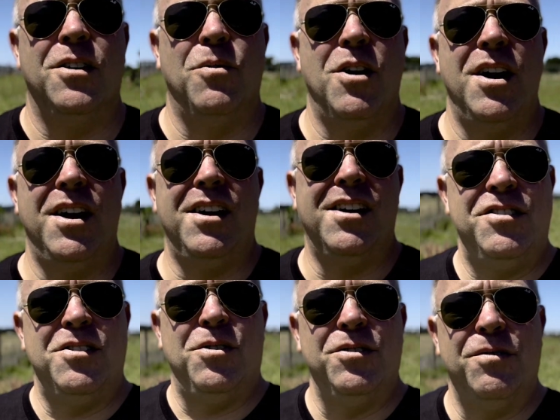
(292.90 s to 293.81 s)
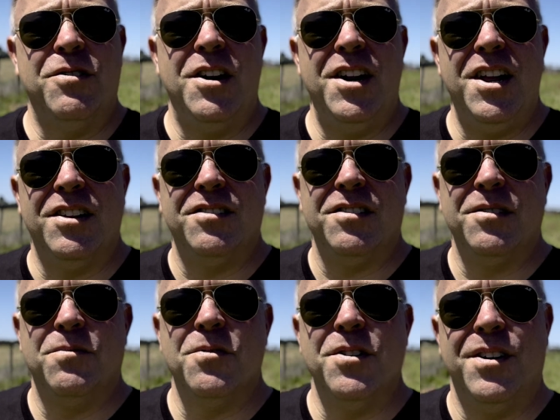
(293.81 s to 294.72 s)
on why they should hold the financing
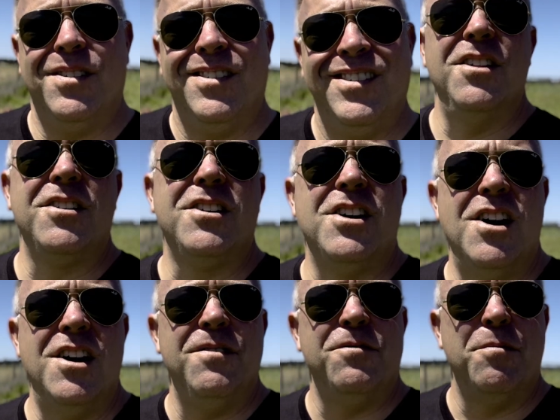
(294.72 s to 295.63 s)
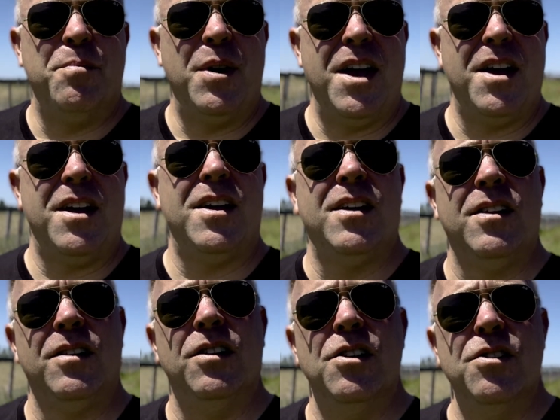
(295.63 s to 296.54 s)
for you. Another con for bank
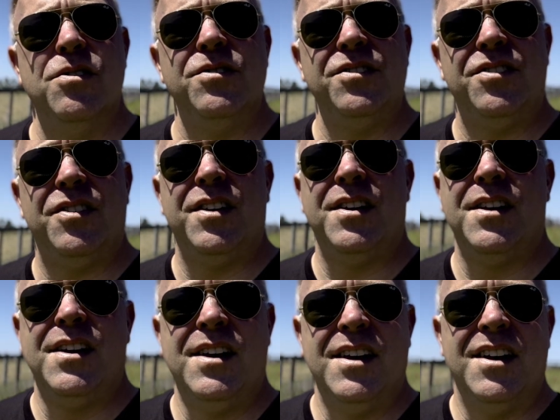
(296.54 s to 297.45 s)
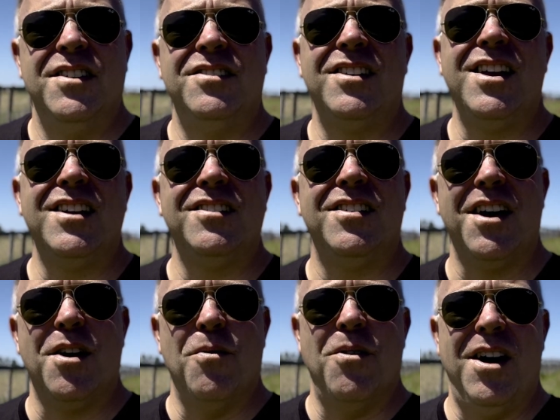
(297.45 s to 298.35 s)
loans is they could
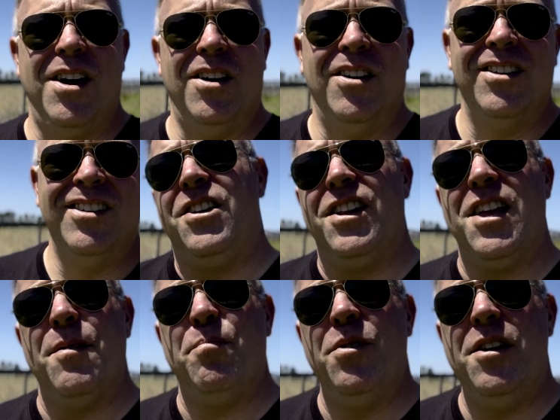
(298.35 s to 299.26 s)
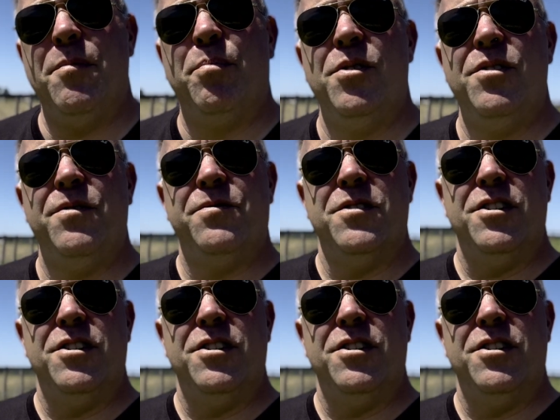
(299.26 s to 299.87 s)
take a while. You could get pre-approved